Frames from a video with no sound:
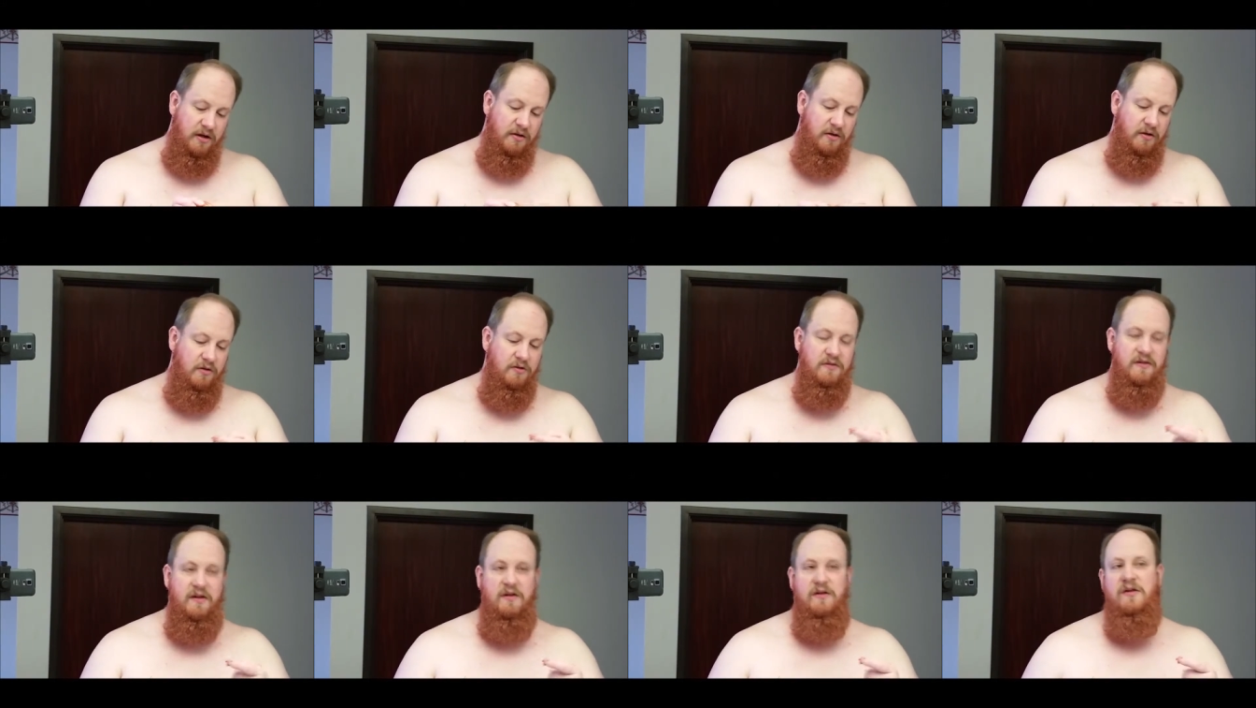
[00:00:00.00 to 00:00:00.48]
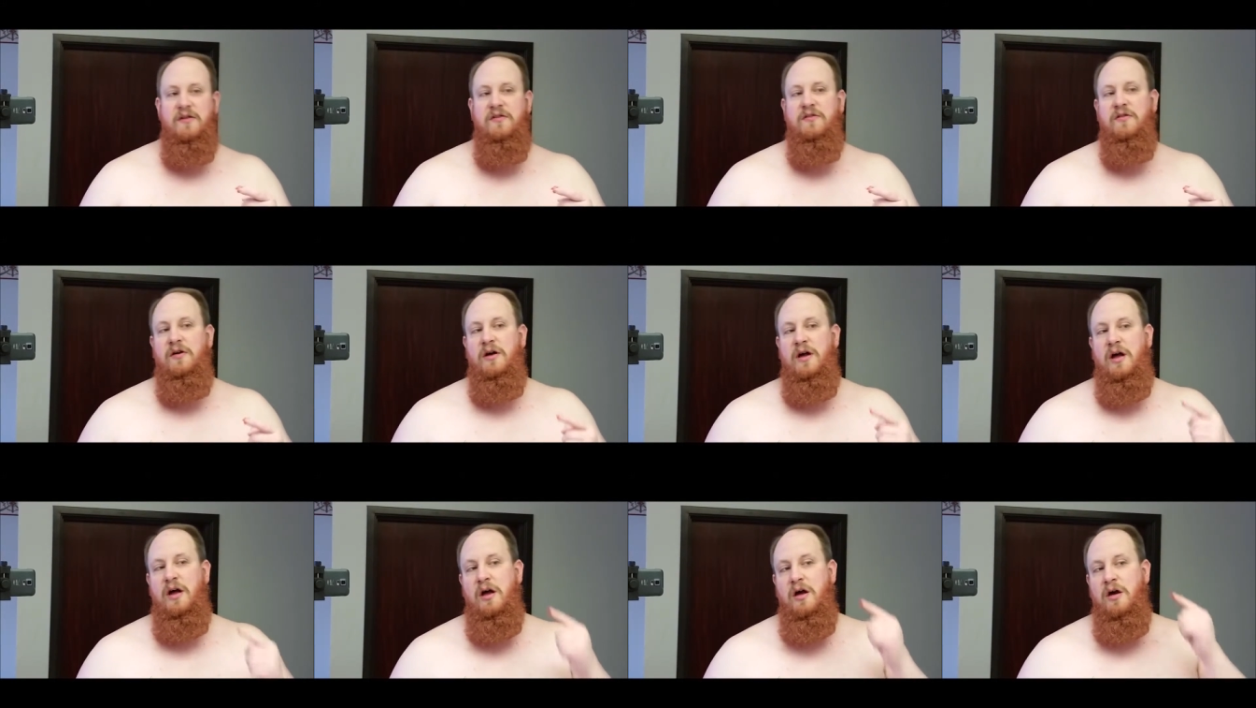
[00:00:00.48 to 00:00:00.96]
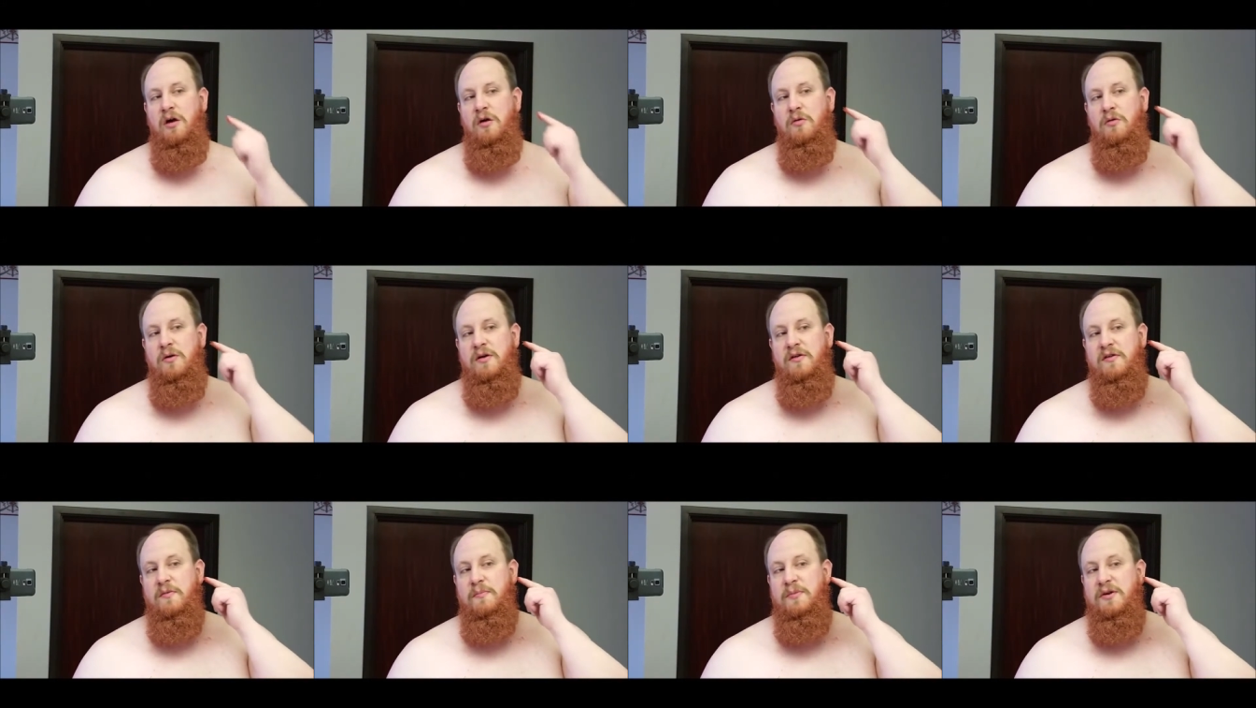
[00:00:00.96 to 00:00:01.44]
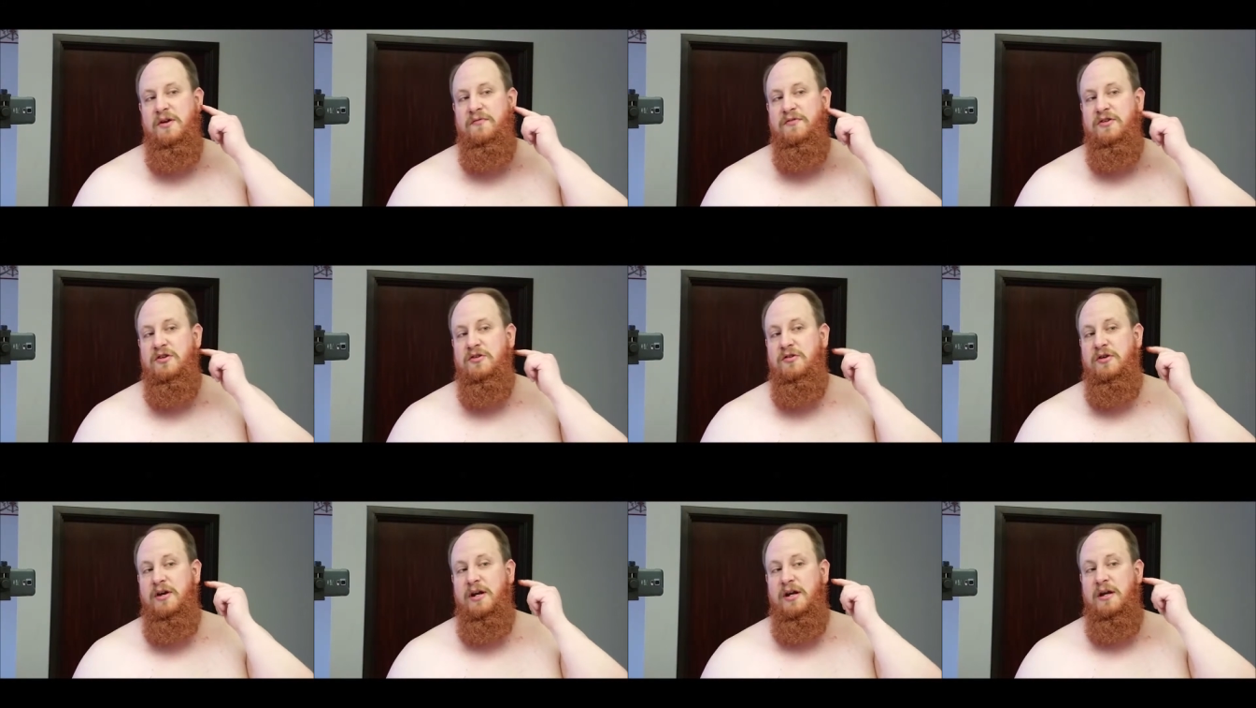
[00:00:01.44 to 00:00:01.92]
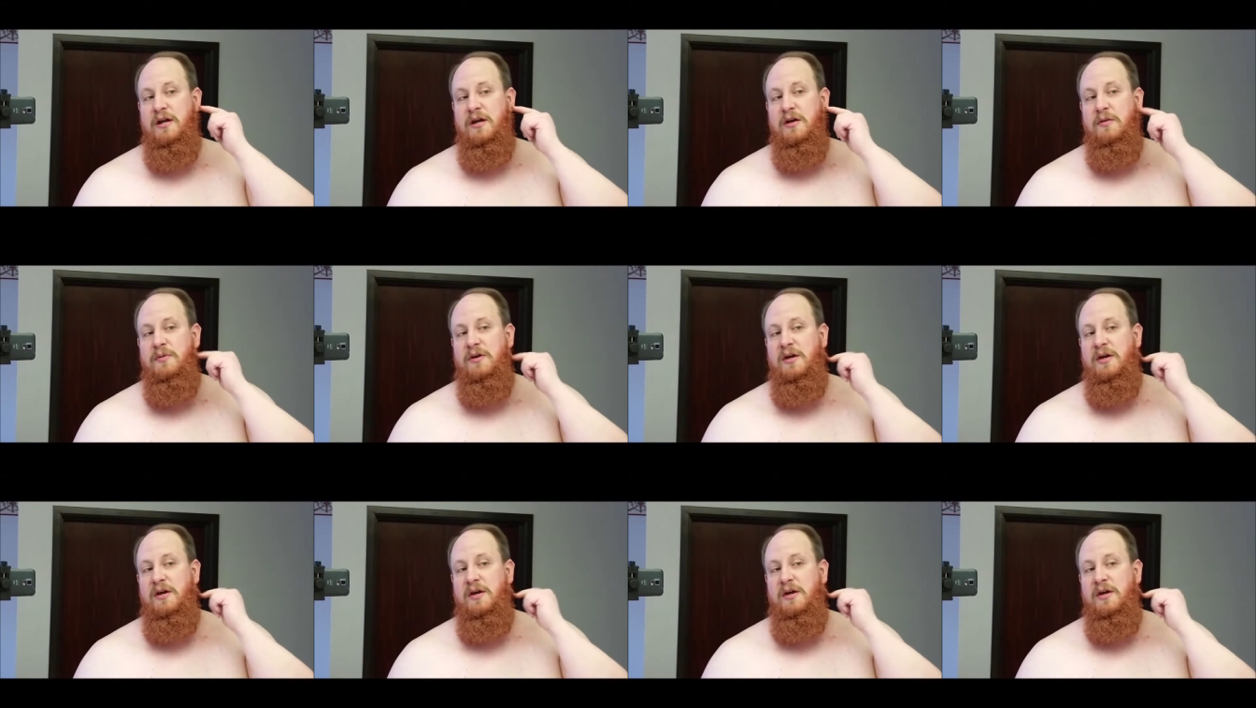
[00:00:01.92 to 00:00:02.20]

Those areas are always a bit of a trick,